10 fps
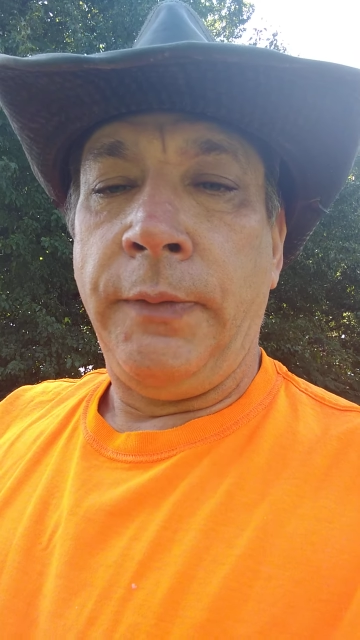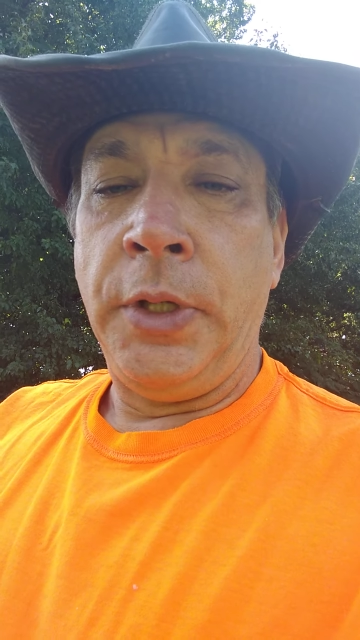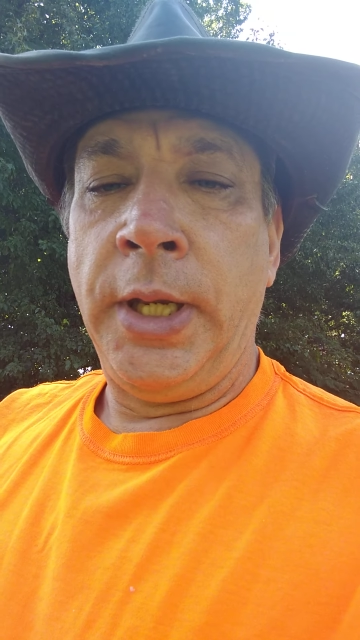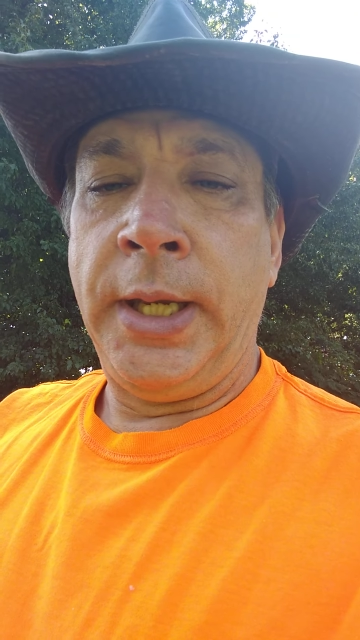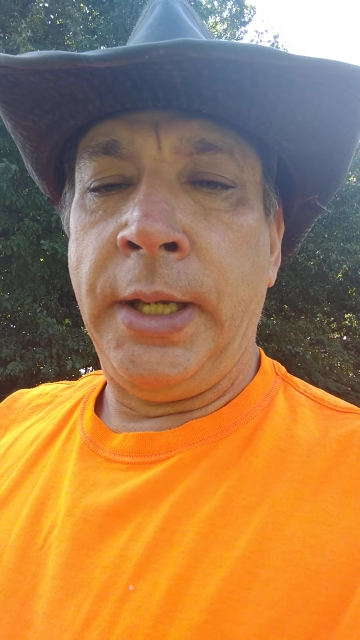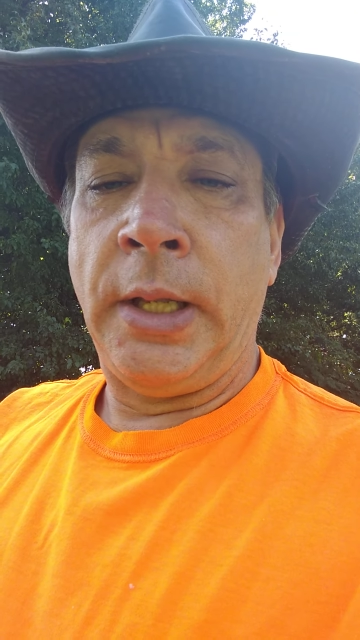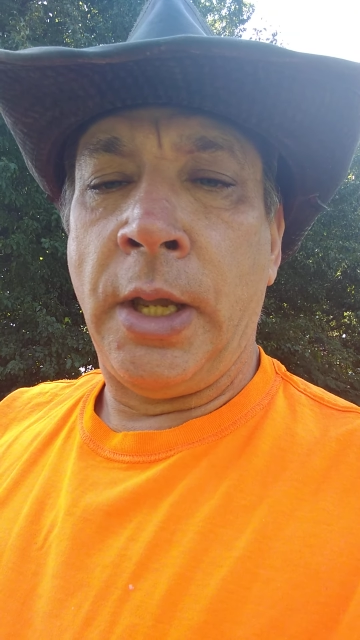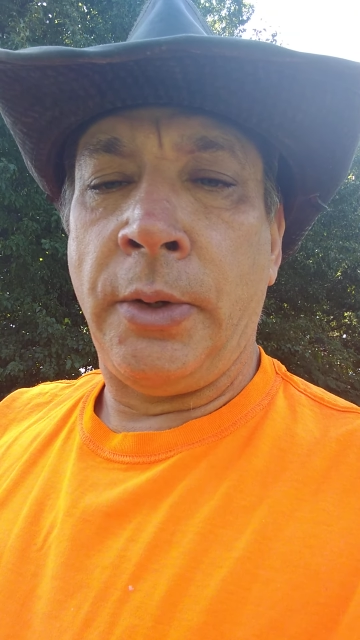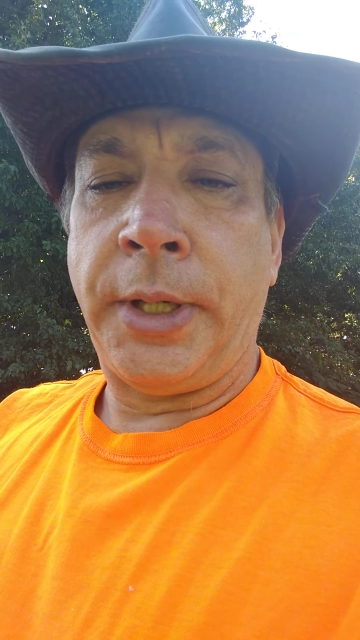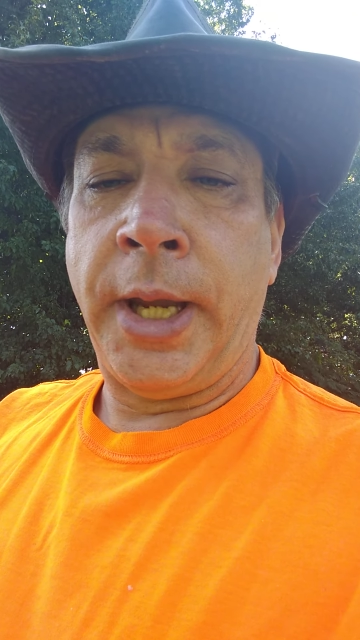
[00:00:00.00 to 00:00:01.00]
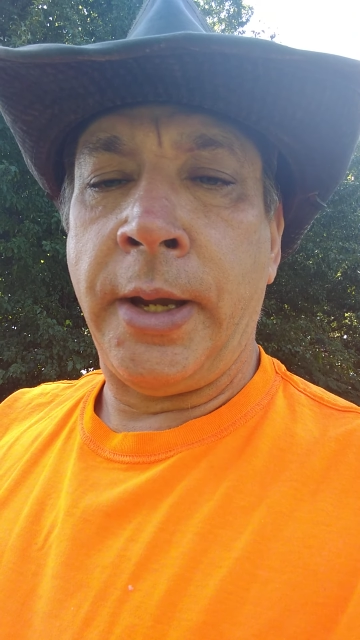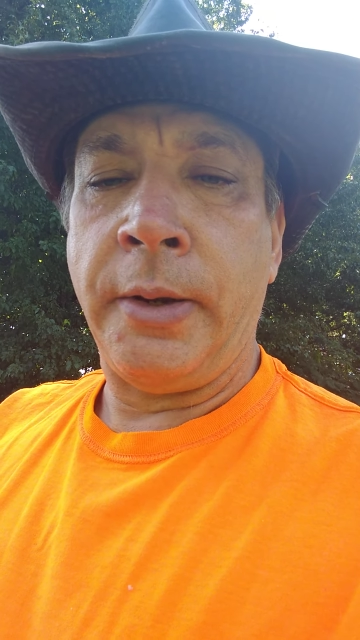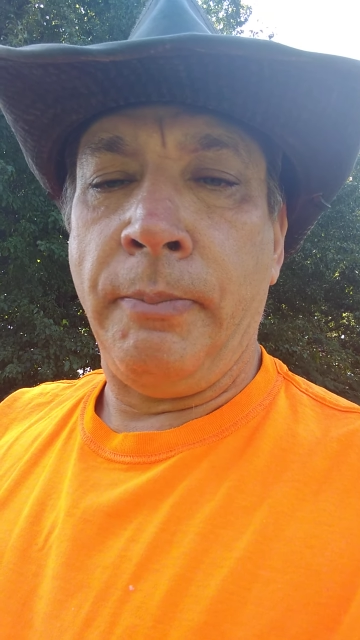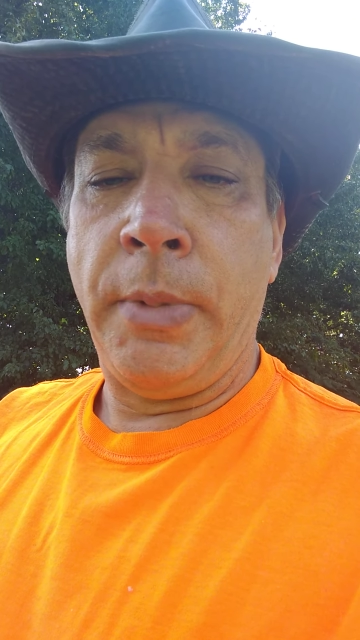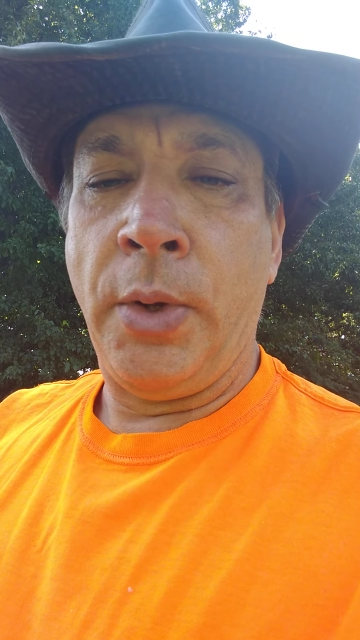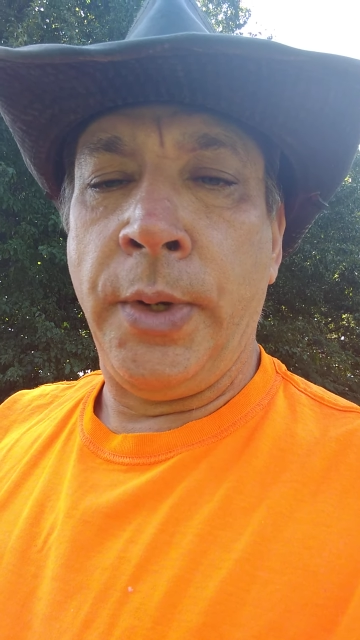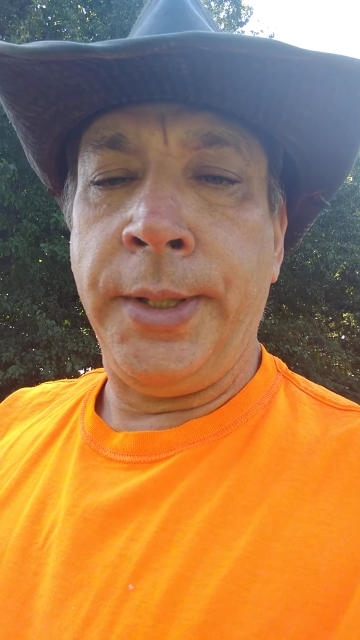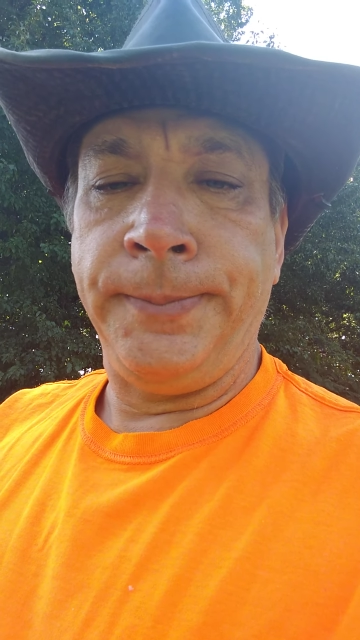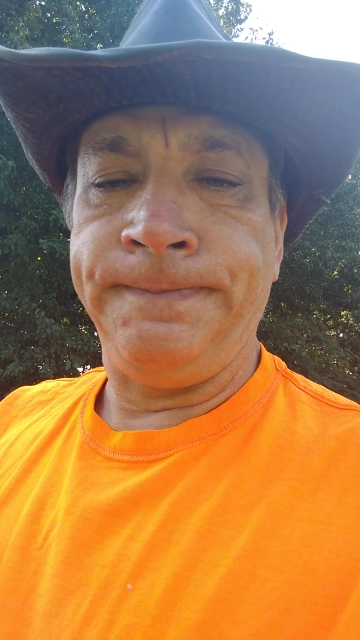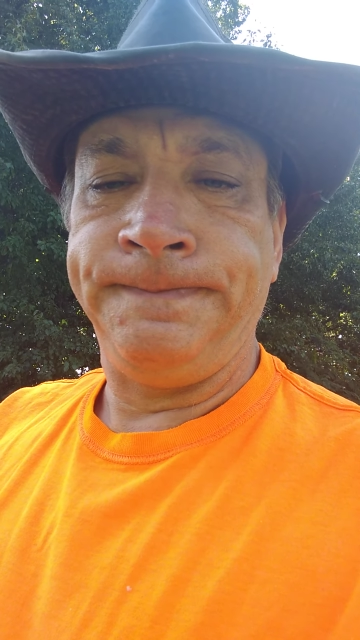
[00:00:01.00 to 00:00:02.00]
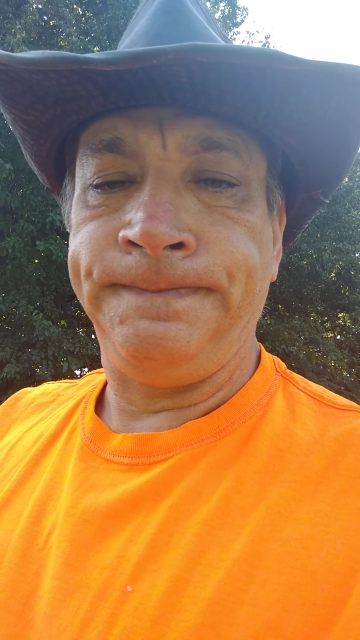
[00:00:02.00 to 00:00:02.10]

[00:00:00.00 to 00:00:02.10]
If you need any lawn care, mowing,